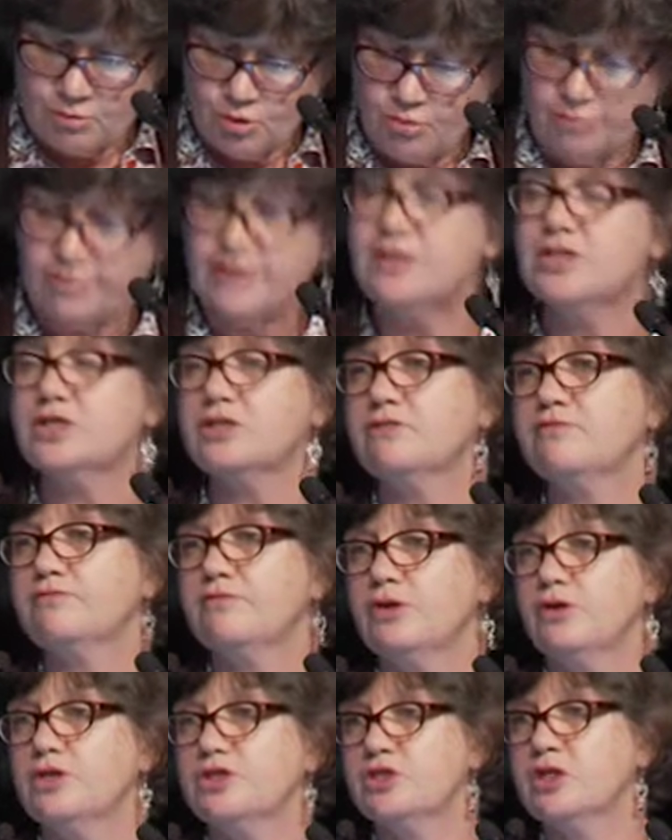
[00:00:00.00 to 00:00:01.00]
more recent
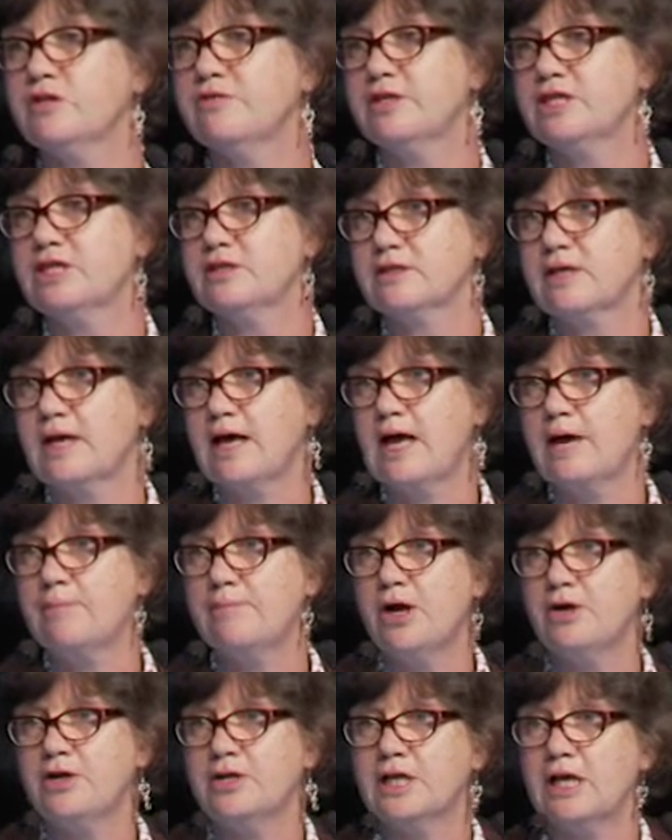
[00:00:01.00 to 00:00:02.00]
version of it has
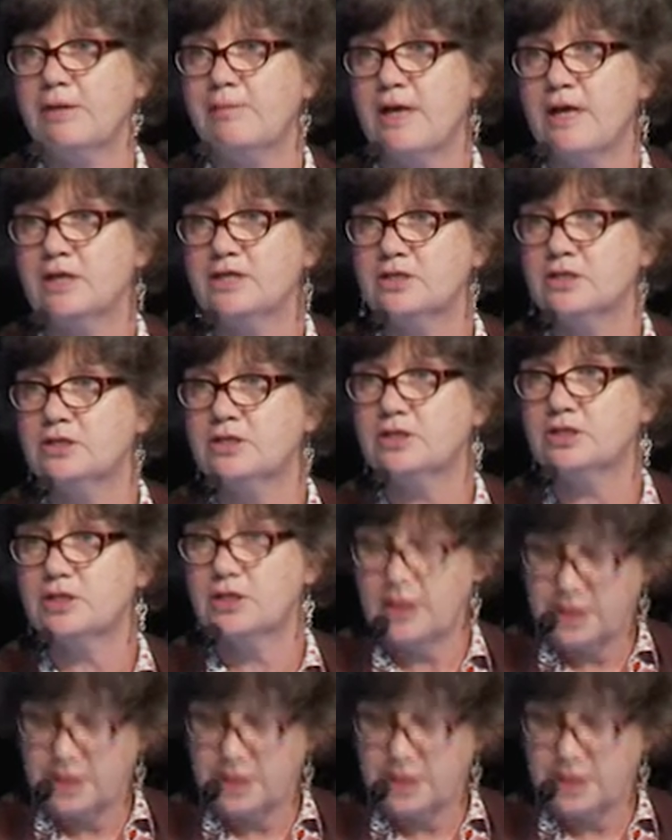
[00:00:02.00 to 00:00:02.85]
only come out since